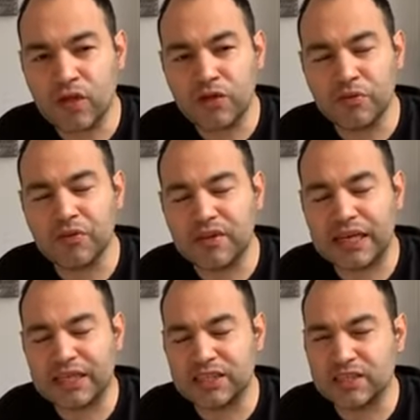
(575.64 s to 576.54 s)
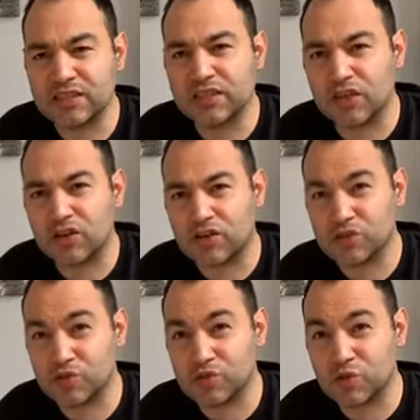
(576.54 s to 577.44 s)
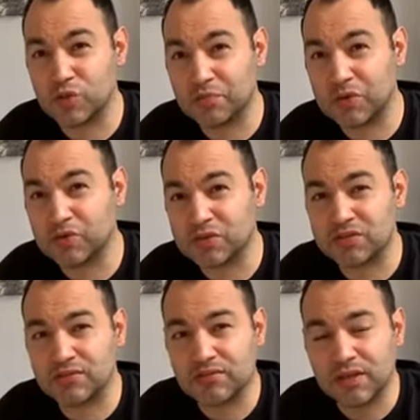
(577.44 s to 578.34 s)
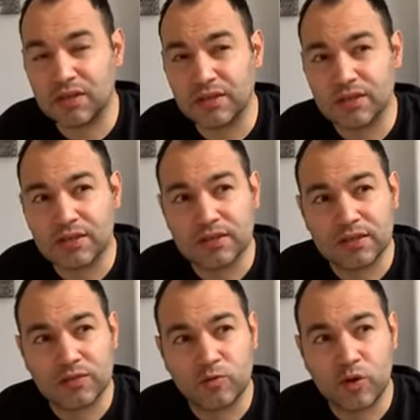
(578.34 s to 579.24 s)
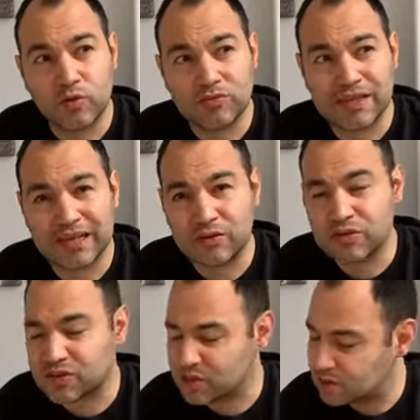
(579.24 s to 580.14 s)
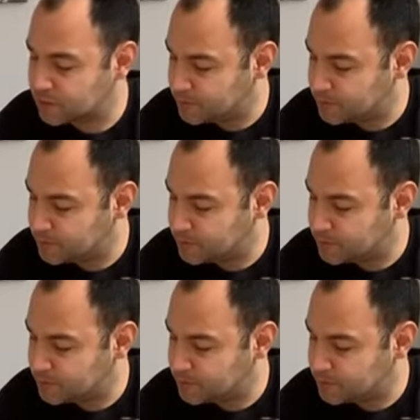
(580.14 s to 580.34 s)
And I think that a glass or two of milk won't douse.